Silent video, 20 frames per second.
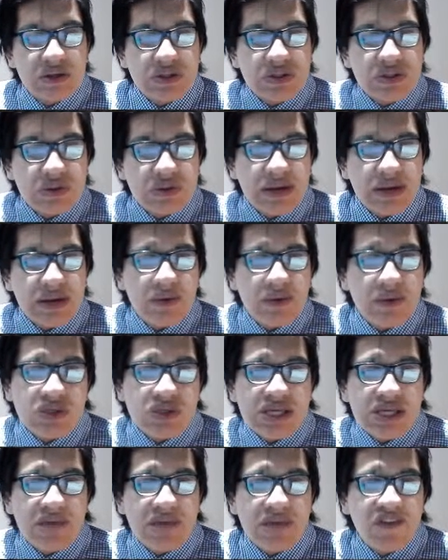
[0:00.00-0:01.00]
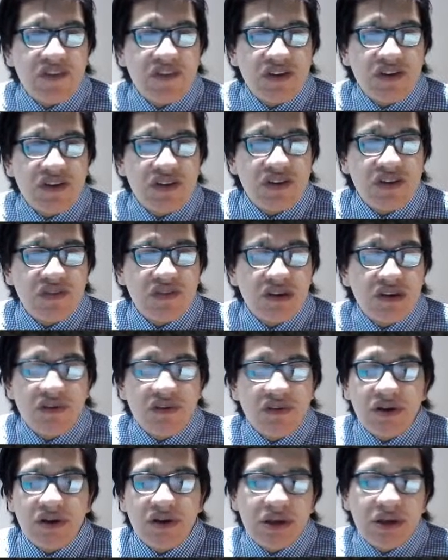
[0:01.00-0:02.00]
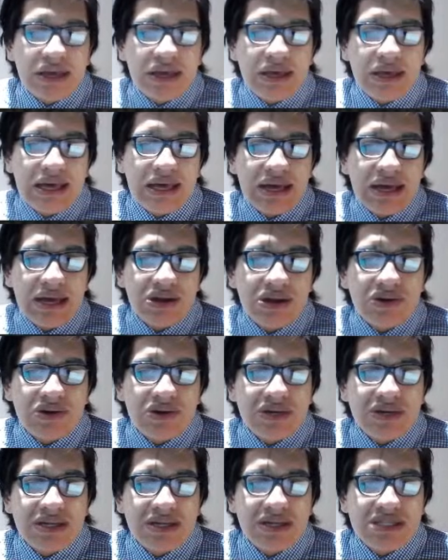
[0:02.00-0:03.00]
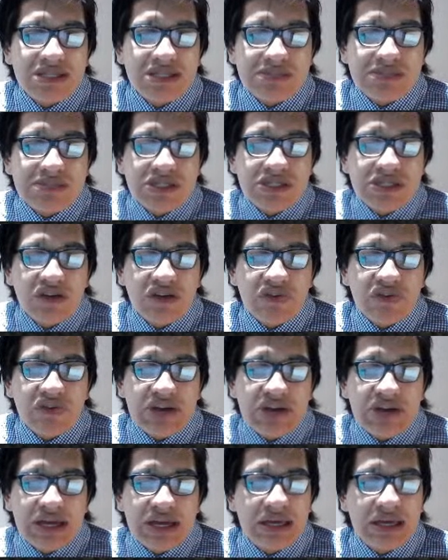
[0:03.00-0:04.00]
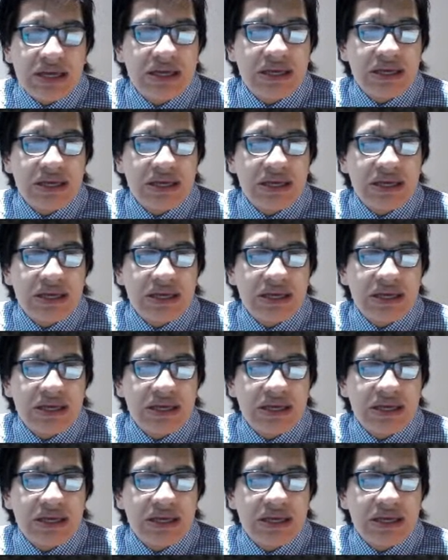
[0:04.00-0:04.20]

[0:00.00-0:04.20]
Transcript: So I would say very, very, very, uh, I don't know, in terms of uh,